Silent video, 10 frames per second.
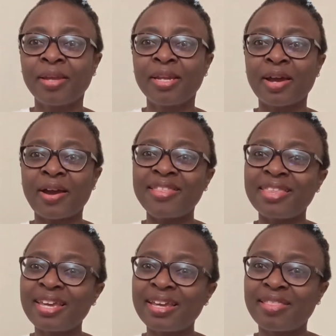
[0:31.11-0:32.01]
Now I
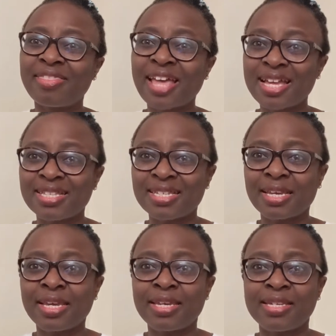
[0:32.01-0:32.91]
think that
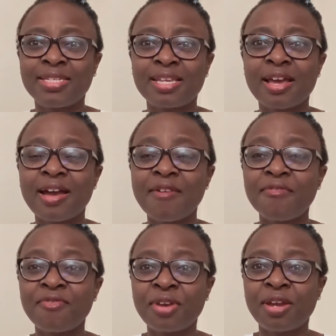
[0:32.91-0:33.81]
is a
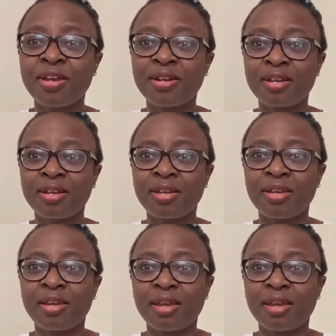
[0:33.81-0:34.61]
very